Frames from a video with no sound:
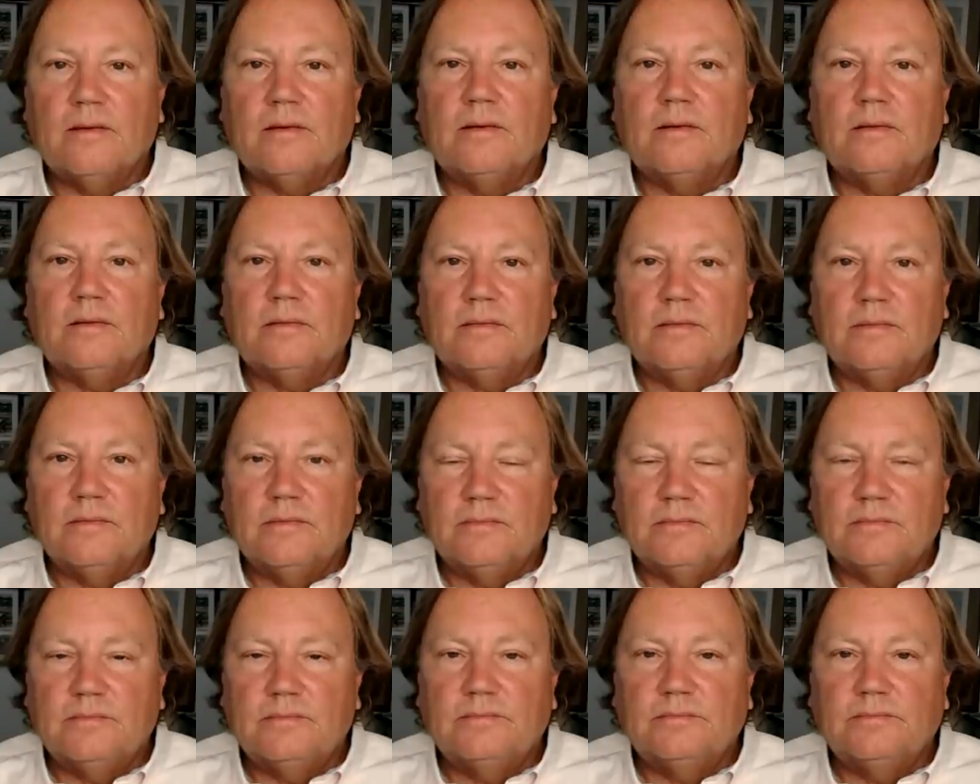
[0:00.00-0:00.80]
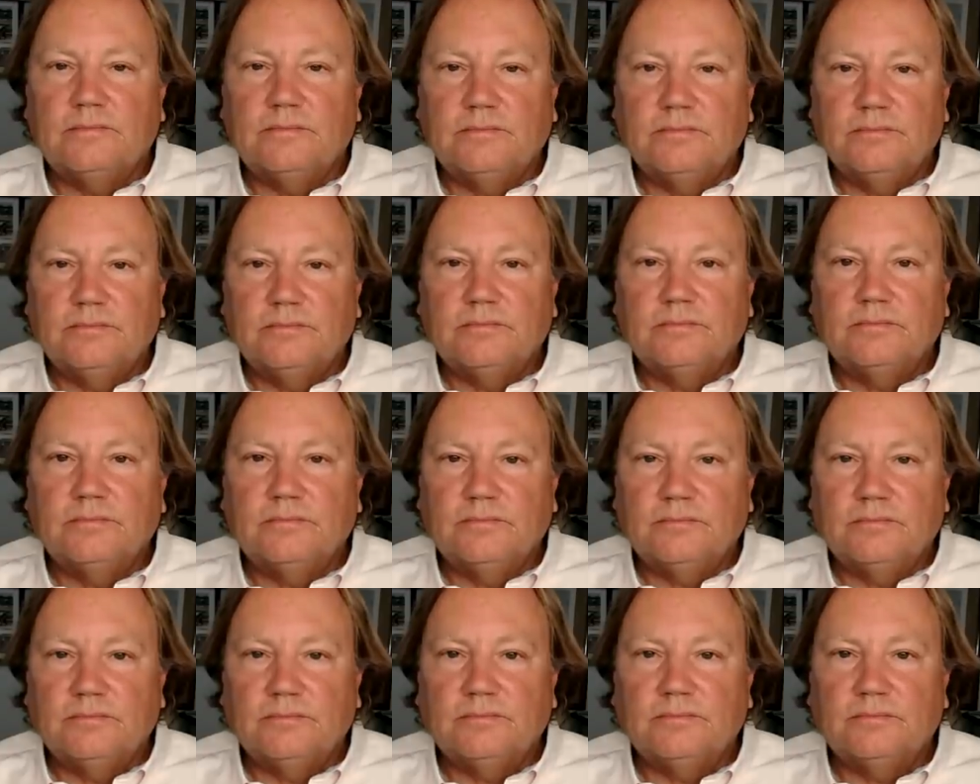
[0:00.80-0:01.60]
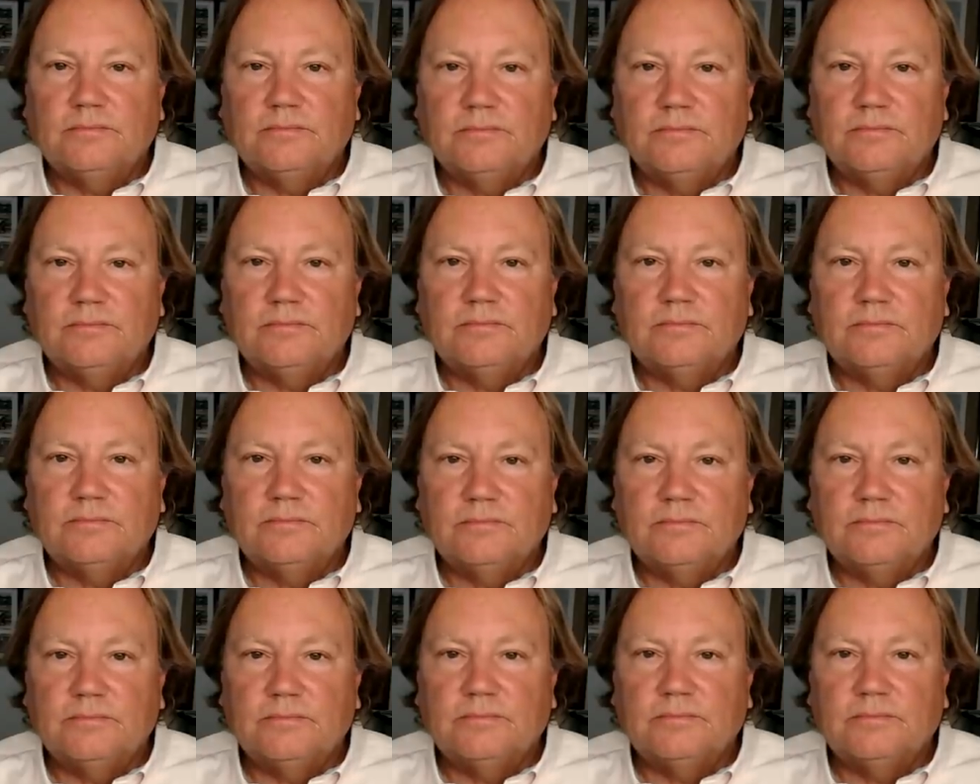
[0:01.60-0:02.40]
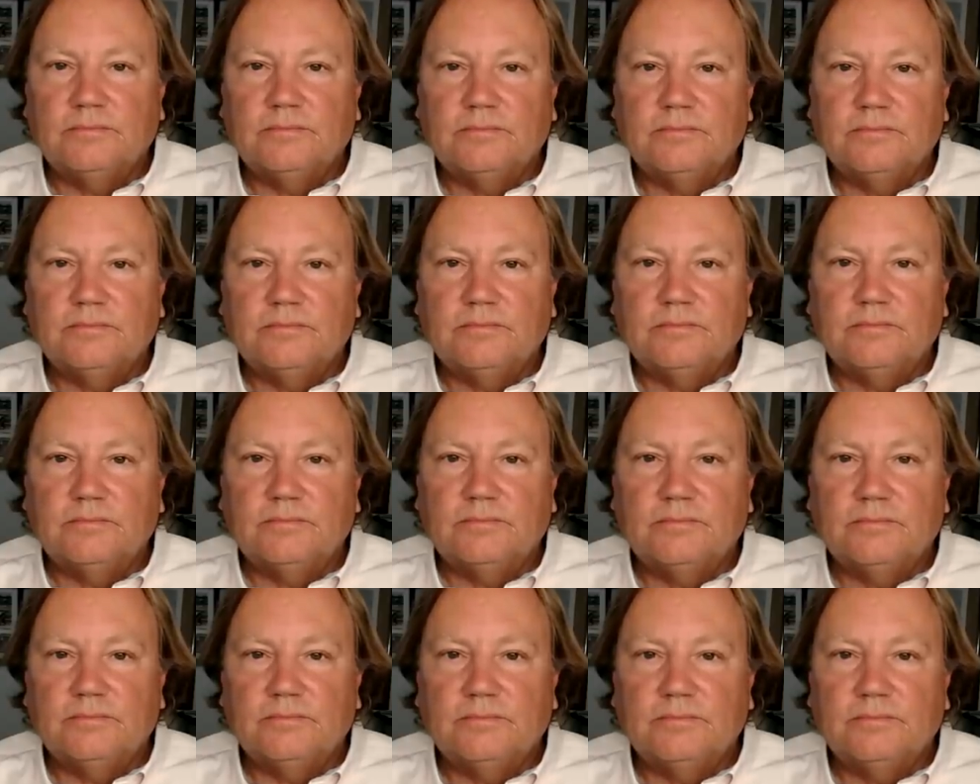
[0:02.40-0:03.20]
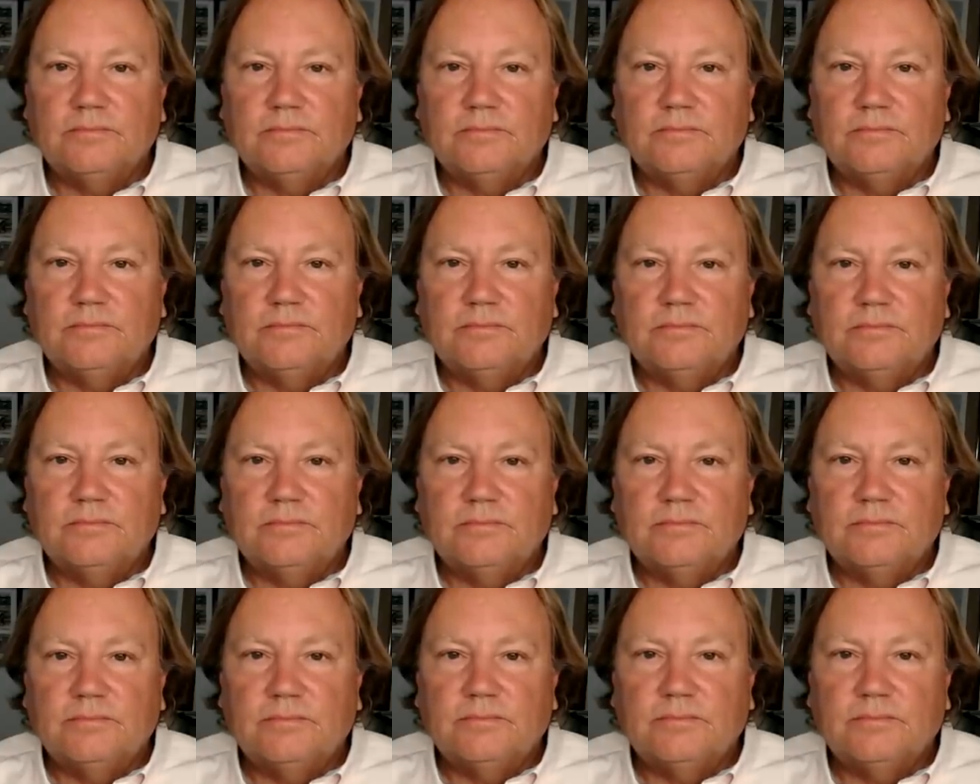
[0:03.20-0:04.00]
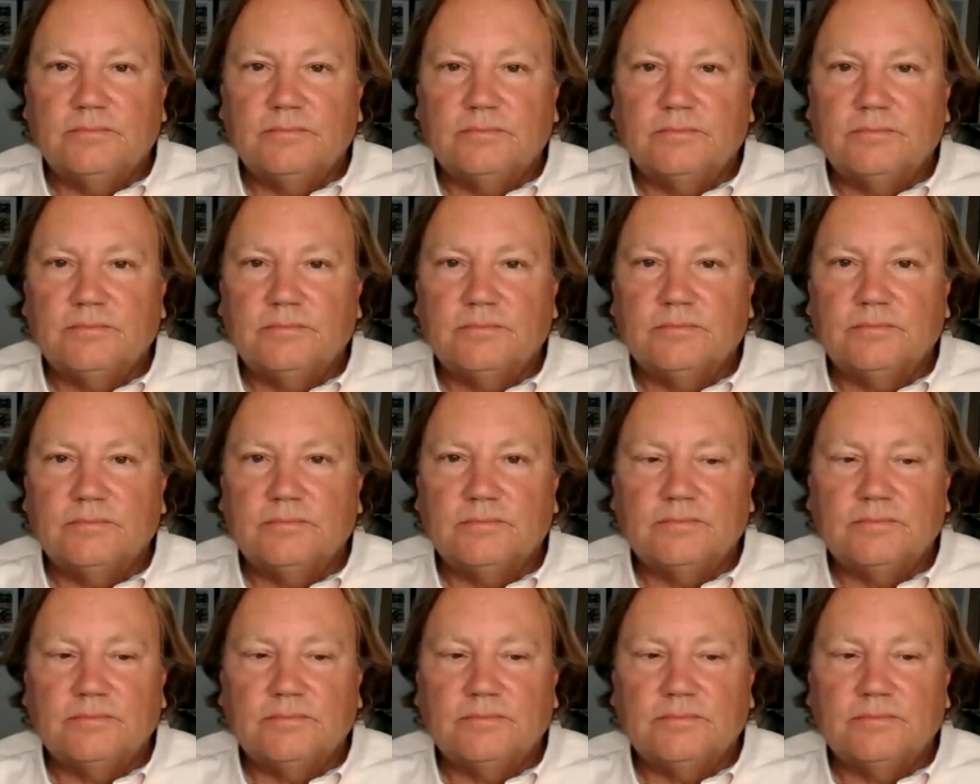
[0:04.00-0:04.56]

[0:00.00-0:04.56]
This person isn't speaking.